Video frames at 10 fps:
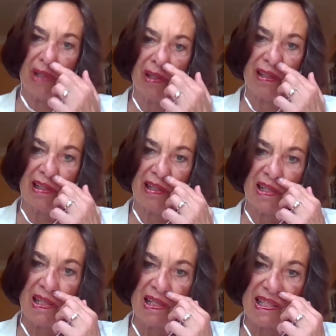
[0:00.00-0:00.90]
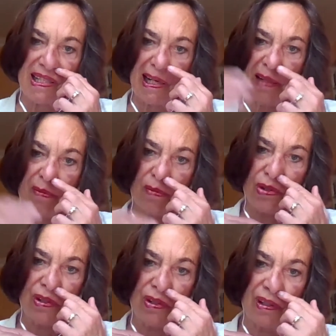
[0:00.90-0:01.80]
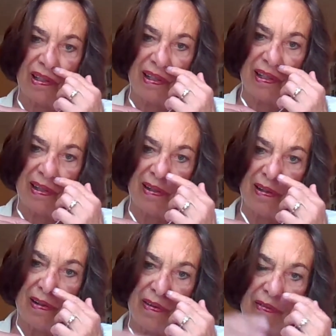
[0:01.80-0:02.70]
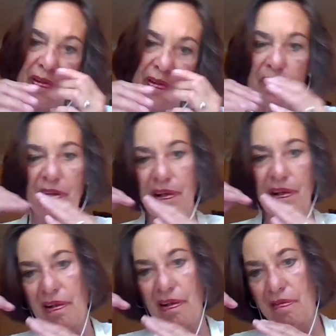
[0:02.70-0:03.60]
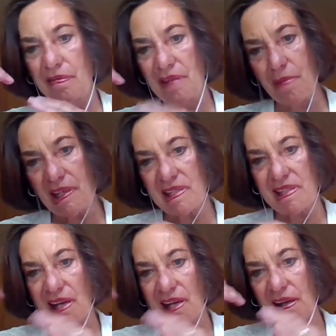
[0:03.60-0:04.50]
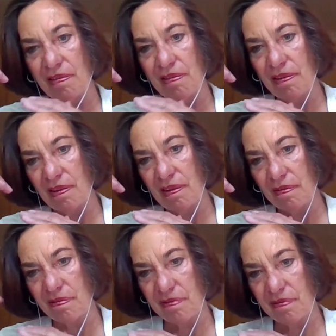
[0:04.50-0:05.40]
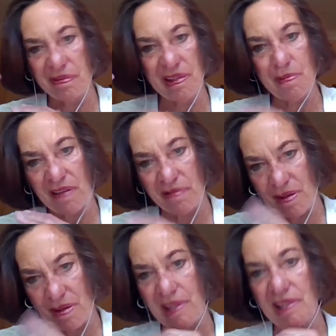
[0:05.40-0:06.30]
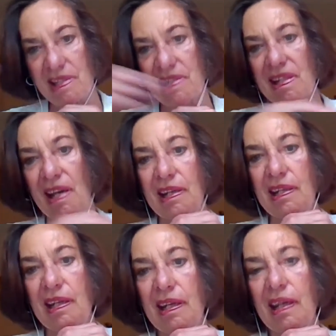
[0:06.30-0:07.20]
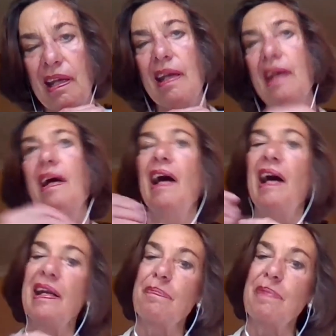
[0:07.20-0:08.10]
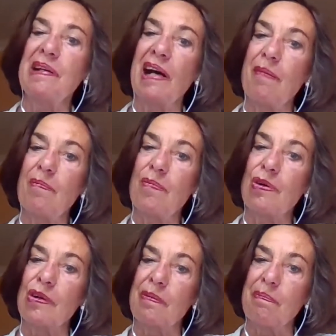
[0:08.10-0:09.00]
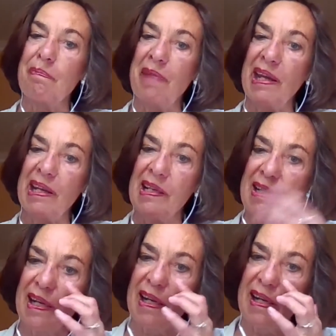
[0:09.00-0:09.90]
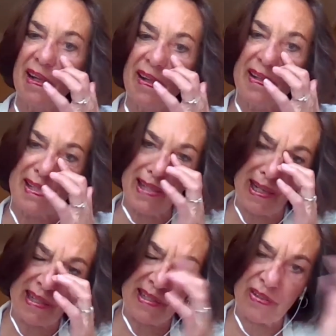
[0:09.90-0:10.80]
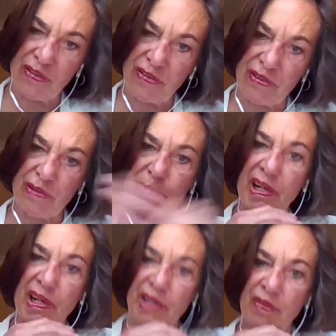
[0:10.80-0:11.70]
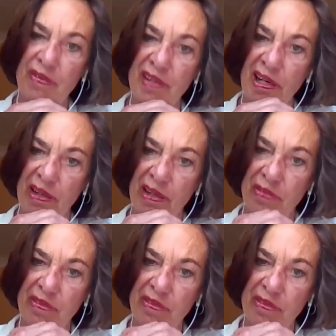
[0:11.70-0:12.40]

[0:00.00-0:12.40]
women start more from the feminine side, female feminine side, and become more male in the second or third part of their life.